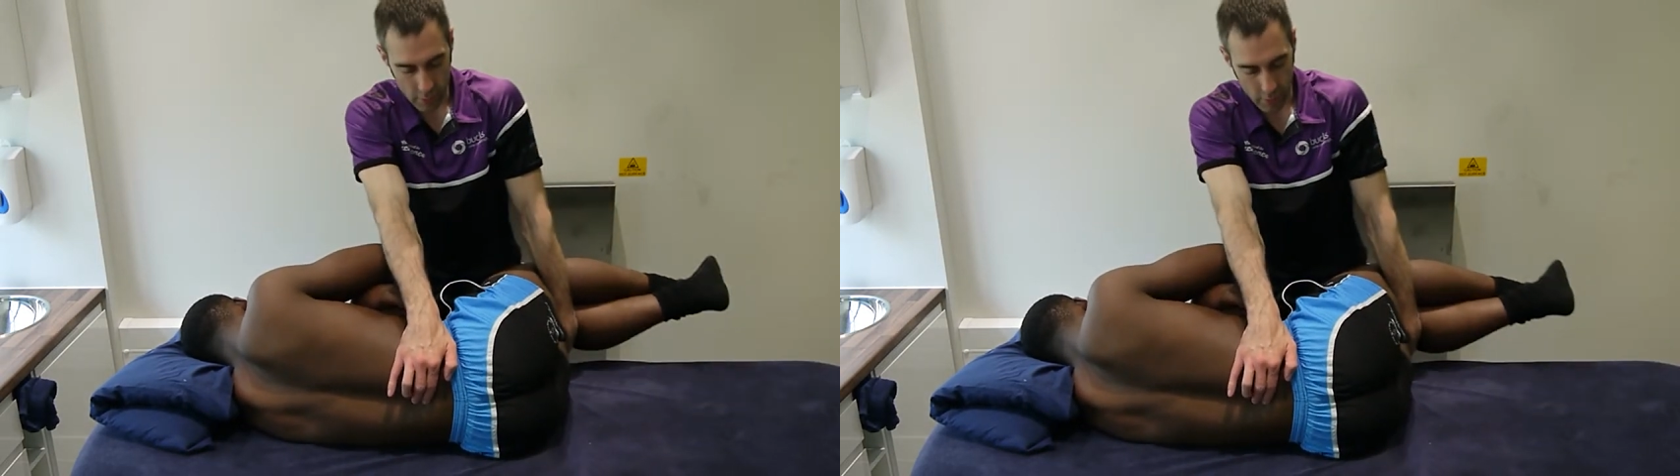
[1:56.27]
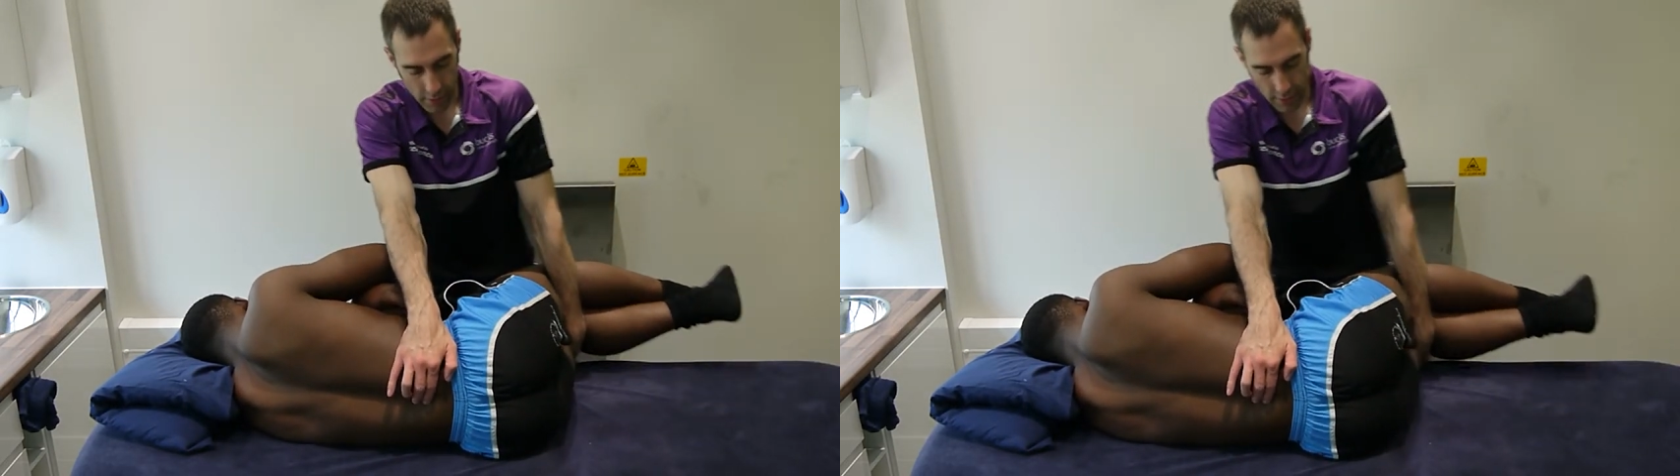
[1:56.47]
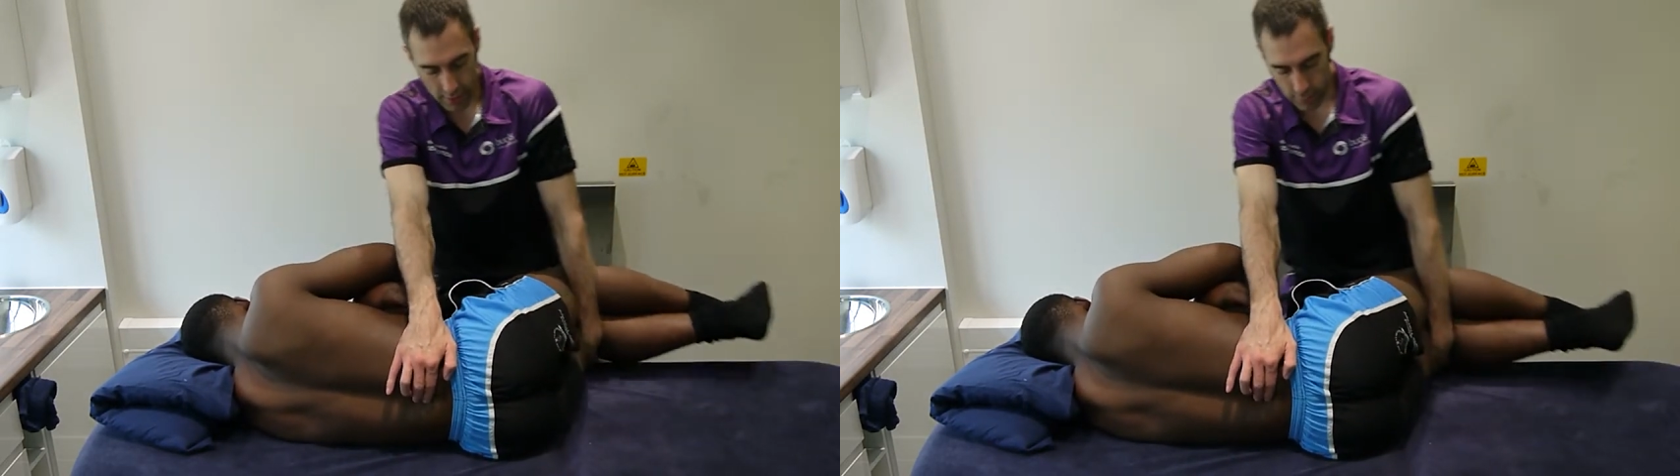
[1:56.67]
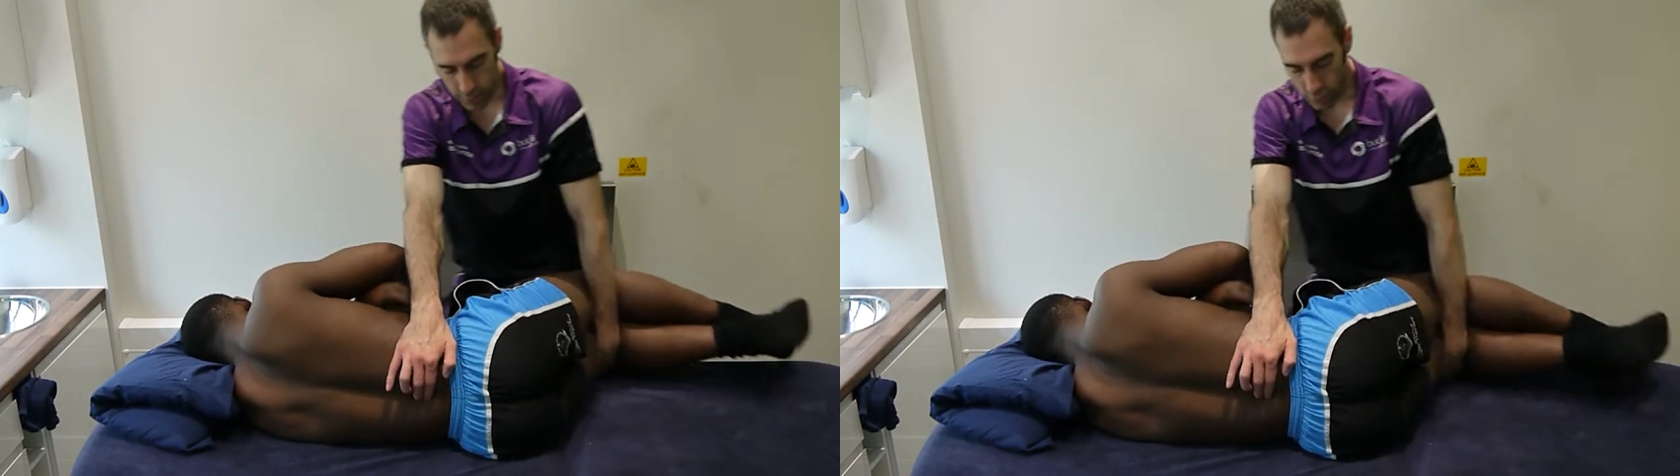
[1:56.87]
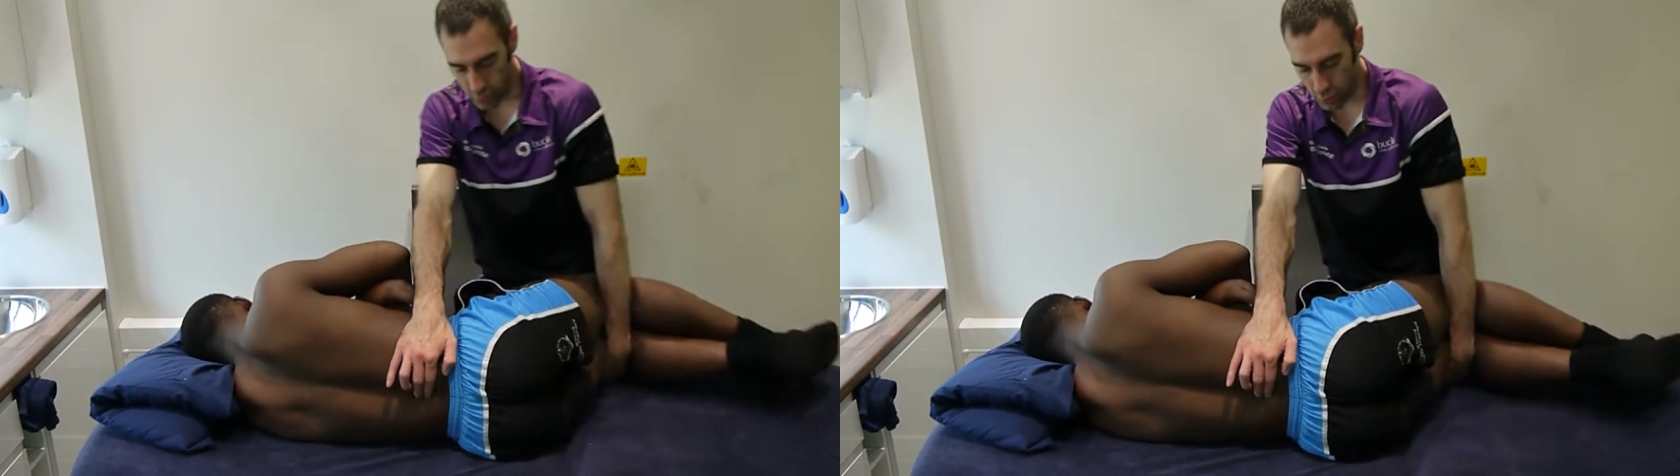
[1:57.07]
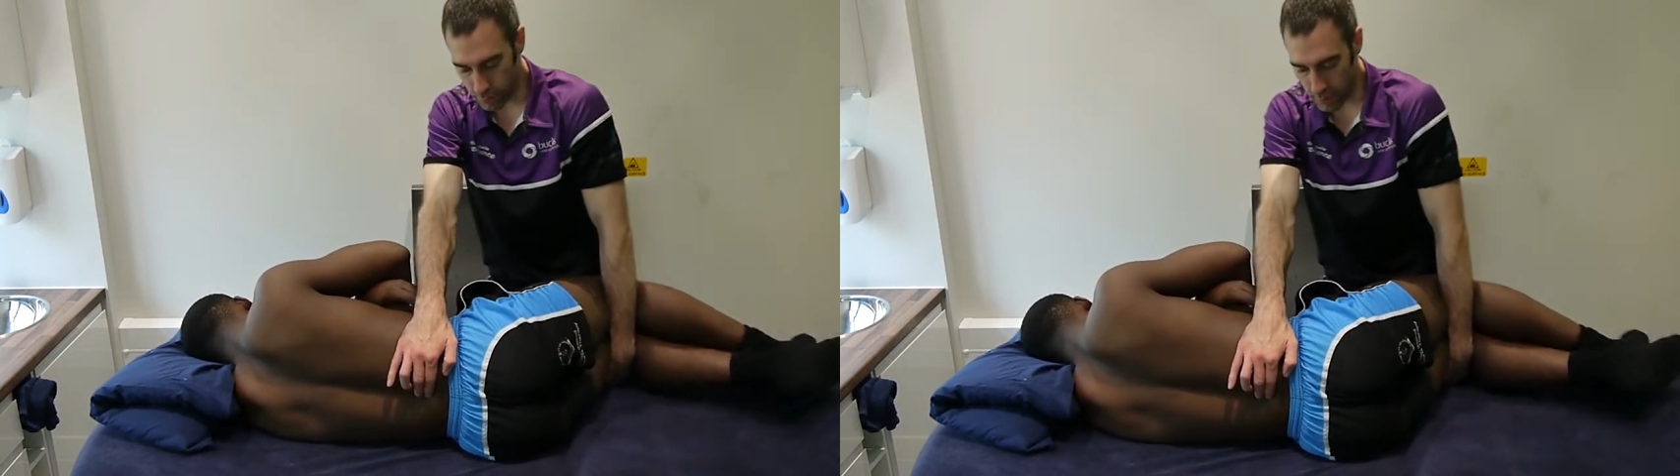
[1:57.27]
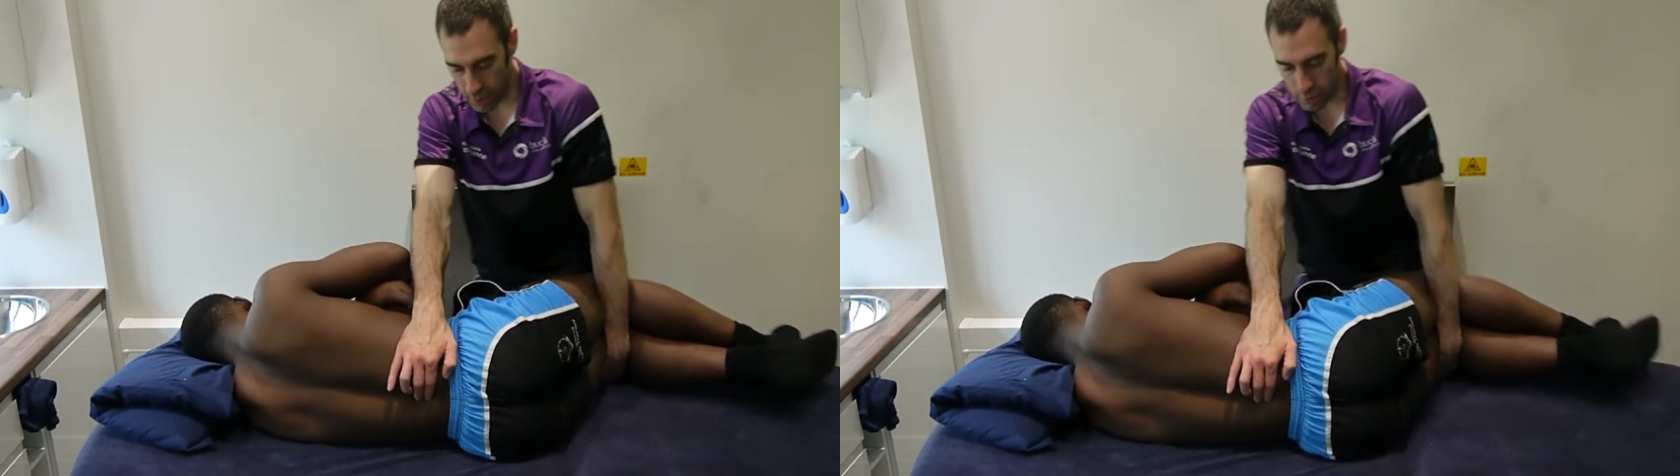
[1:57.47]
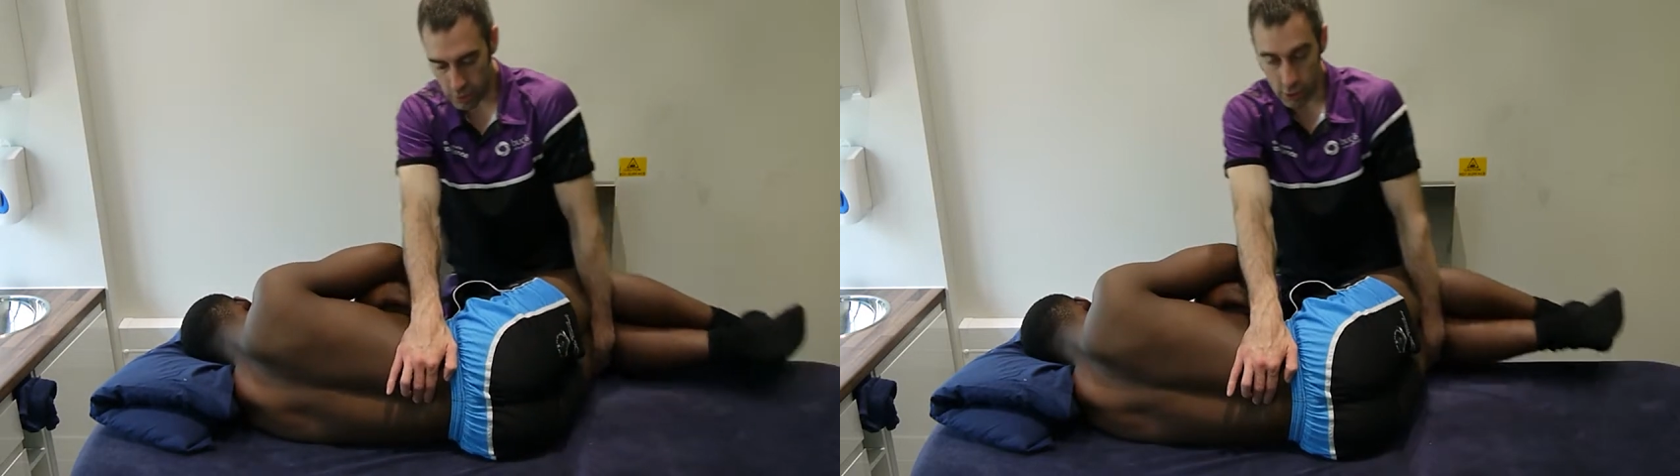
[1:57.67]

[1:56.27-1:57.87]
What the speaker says: do a nice broad motion.